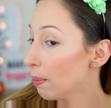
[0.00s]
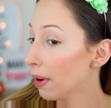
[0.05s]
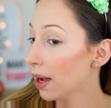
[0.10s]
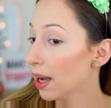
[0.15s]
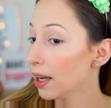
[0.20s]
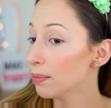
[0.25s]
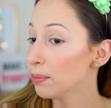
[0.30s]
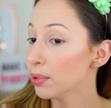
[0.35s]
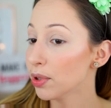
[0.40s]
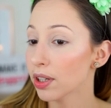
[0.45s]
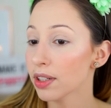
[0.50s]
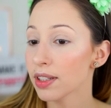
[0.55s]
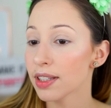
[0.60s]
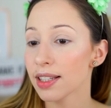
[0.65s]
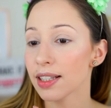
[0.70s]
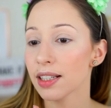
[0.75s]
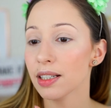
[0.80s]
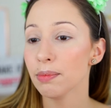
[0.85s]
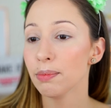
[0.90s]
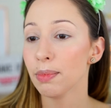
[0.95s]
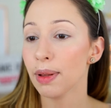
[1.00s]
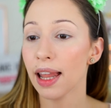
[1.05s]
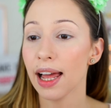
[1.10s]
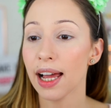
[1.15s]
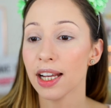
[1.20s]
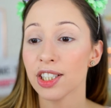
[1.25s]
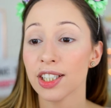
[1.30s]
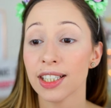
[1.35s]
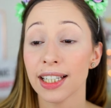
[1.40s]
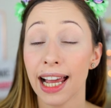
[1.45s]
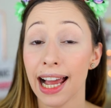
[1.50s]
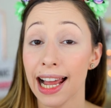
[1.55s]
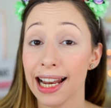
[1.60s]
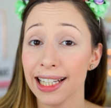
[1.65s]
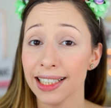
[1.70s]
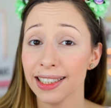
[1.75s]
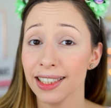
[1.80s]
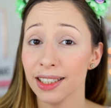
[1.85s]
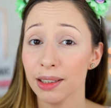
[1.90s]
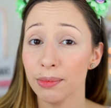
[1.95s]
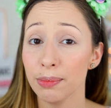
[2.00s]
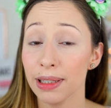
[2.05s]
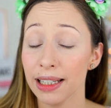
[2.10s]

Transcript: My bronzer, blush and highlighter